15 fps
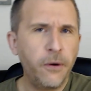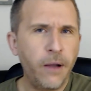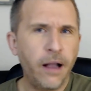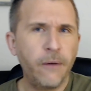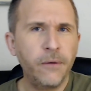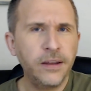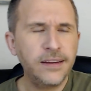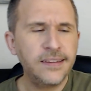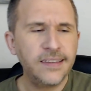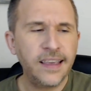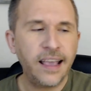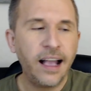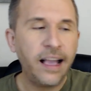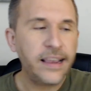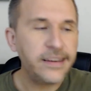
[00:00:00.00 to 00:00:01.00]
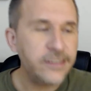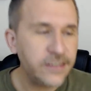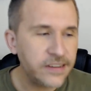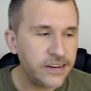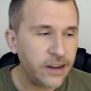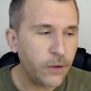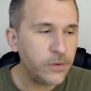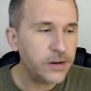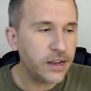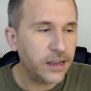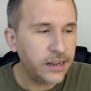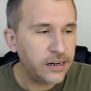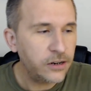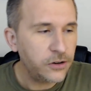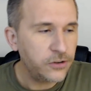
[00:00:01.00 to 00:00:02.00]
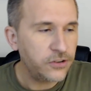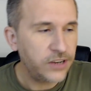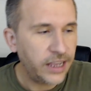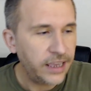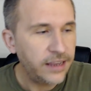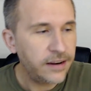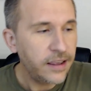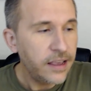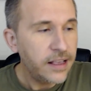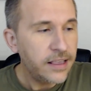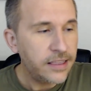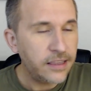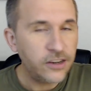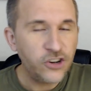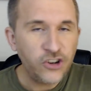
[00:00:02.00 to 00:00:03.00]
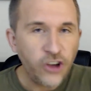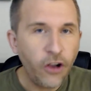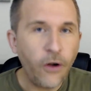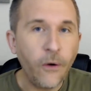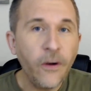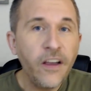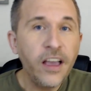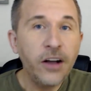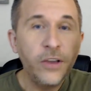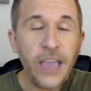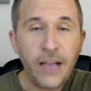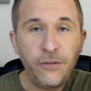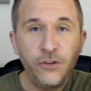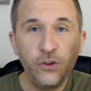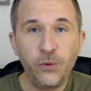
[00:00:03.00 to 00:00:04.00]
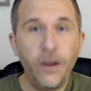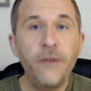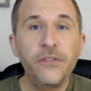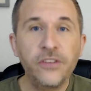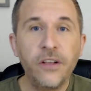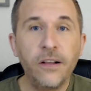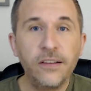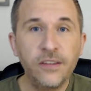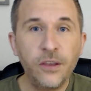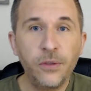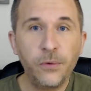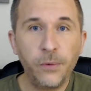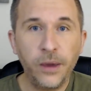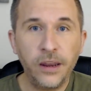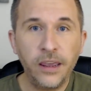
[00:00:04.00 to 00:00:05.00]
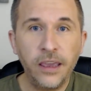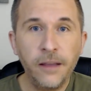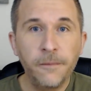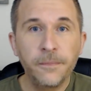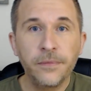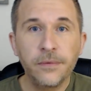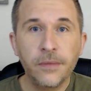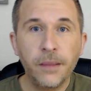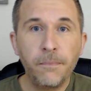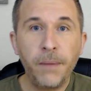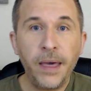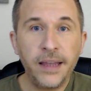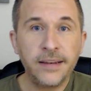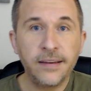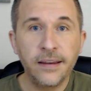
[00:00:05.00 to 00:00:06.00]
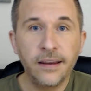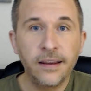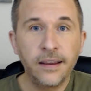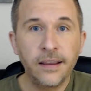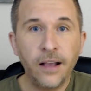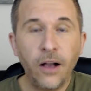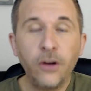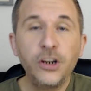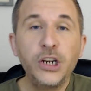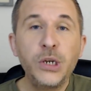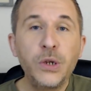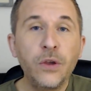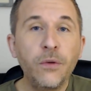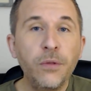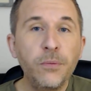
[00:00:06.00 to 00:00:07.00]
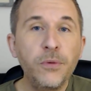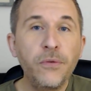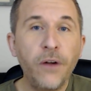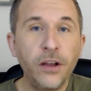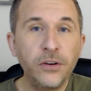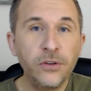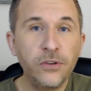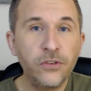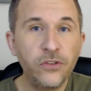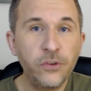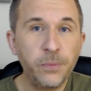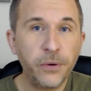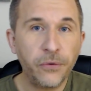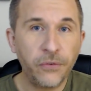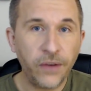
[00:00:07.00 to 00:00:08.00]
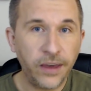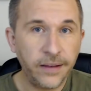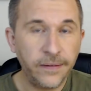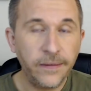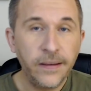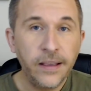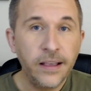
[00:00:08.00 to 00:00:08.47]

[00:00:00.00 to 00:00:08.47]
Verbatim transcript: I want to say I just don't understand the show. We have 12 songs in the running, but only 2 will move on to the super final.